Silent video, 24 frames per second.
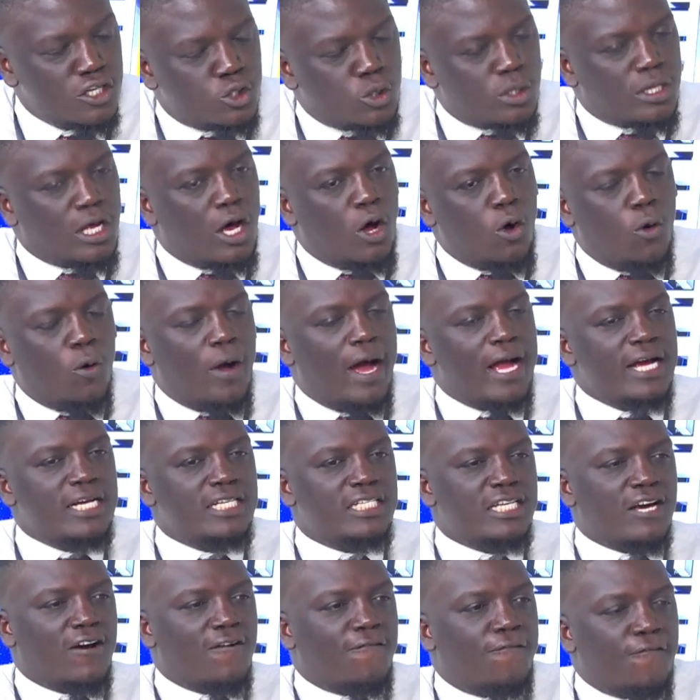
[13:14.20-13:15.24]
So the whole
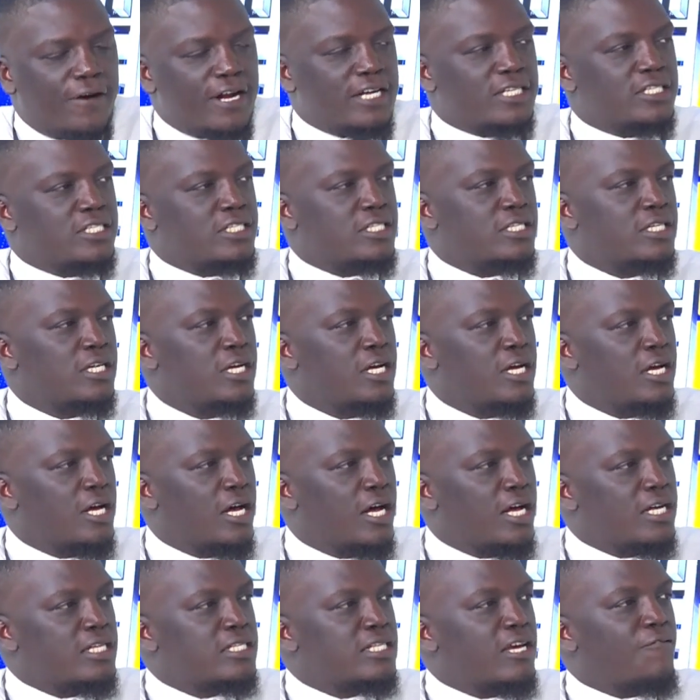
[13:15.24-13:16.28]
idea for us
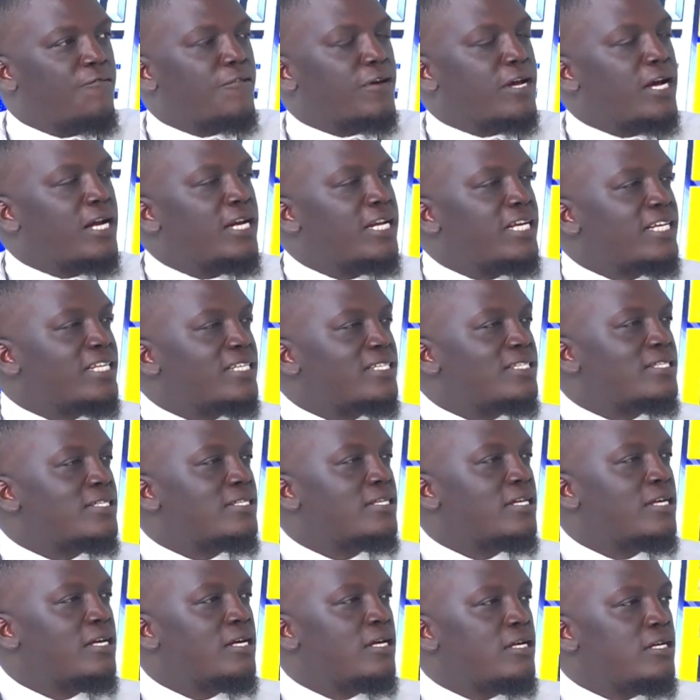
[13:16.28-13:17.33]
as African
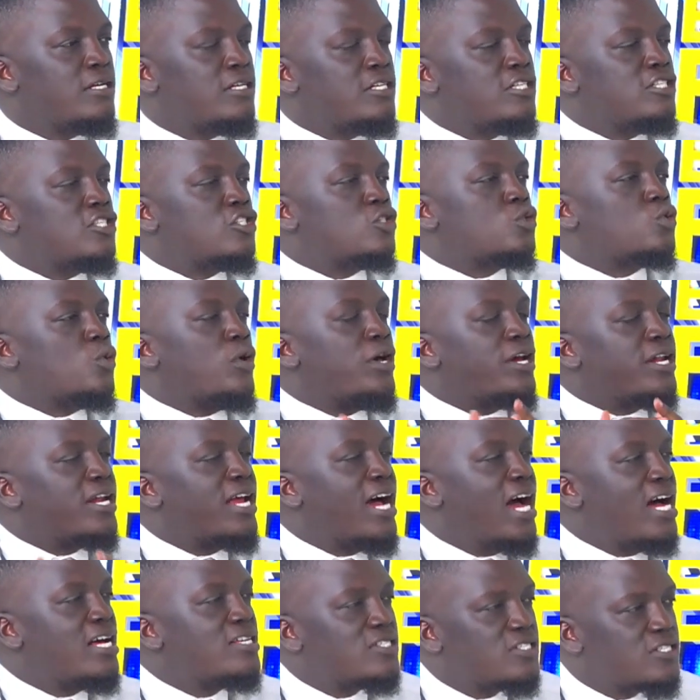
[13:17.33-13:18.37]
leagues is to
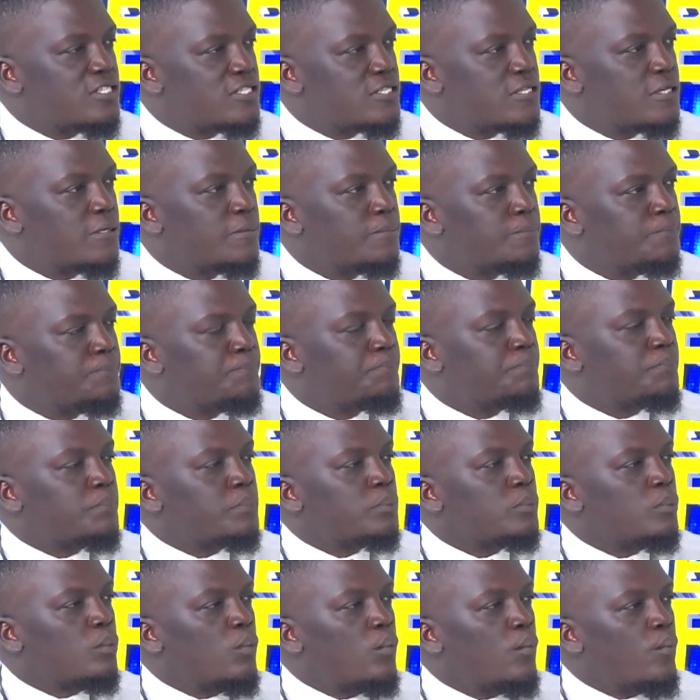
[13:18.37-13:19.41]
enhance
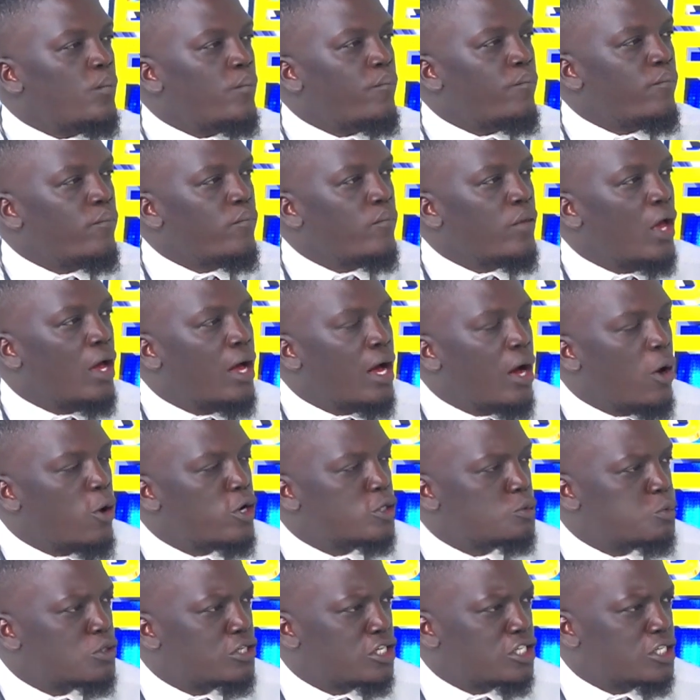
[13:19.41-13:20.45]

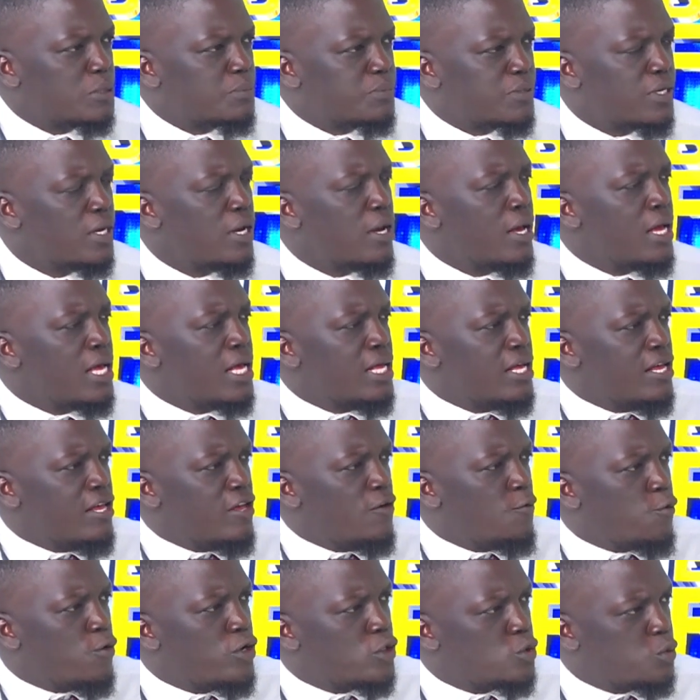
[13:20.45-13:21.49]
our sponsorships.
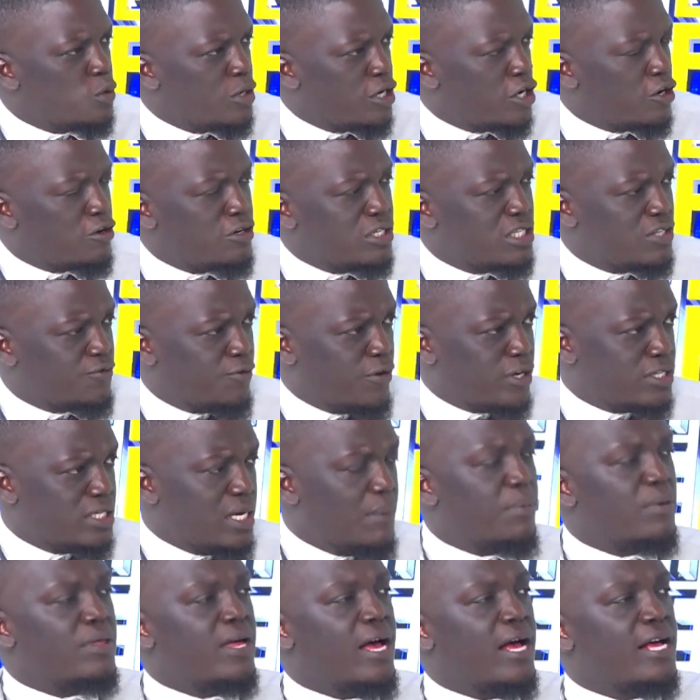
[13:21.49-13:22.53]
If you want to increase, for
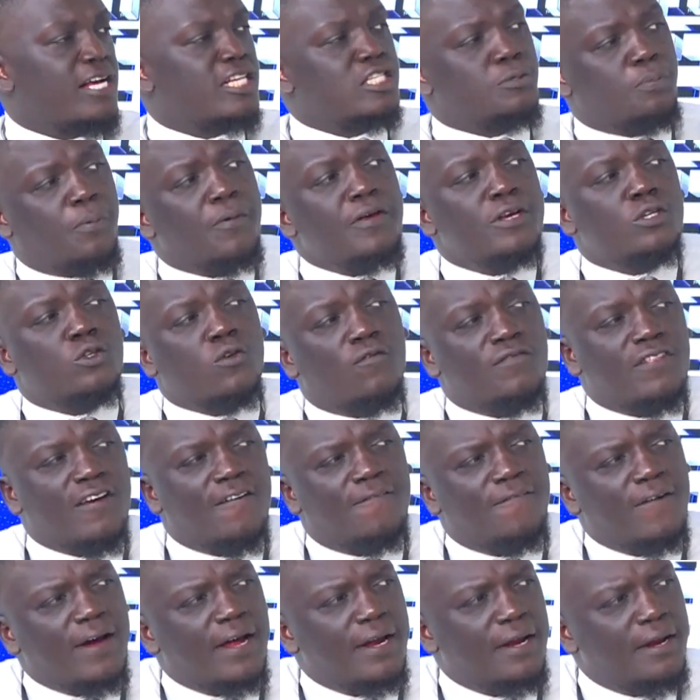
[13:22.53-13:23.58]
example, the experience of the
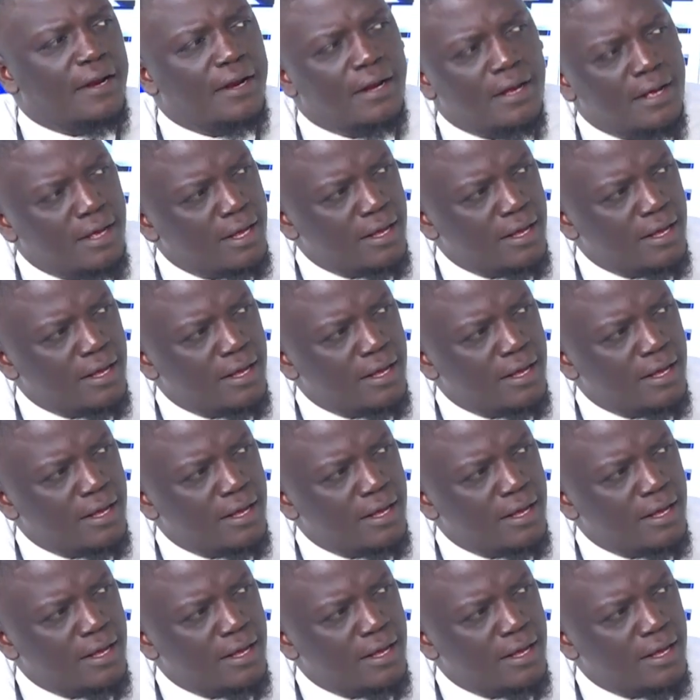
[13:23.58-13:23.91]
fan,